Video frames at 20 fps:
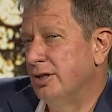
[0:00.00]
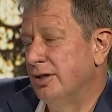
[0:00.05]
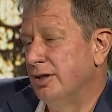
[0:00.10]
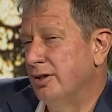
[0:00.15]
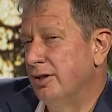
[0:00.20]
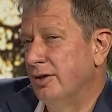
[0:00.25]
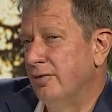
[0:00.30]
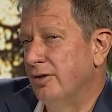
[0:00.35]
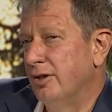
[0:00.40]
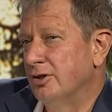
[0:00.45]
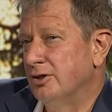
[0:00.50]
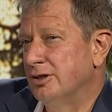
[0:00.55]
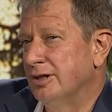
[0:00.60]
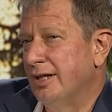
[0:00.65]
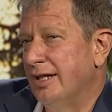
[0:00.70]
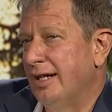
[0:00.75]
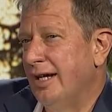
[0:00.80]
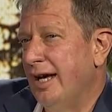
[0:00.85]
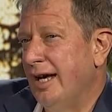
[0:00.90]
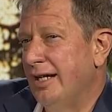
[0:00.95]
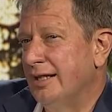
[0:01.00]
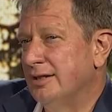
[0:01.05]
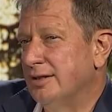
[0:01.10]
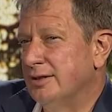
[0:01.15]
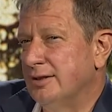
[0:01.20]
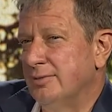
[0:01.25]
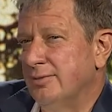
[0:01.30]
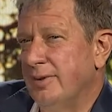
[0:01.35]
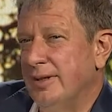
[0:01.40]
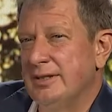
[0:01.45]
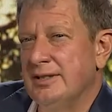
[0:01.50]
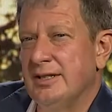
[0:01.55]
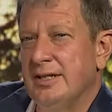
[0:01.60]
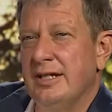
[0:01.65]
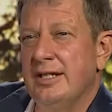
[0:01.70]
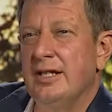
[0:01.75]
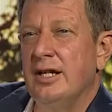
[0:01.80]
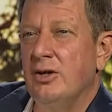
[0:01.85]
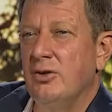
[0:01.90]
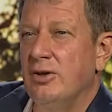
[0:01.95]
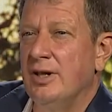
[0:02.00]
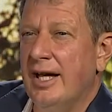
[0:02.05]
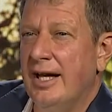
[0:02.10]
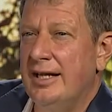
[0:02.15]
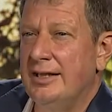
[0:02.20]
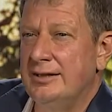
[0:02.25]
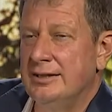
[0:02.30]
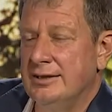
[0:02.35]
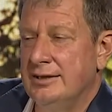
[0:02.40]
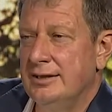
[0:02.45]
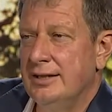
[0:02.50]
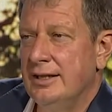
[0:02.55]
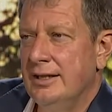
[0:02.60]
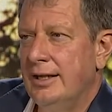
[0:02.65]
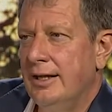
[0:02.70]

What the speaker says: university has basically no lens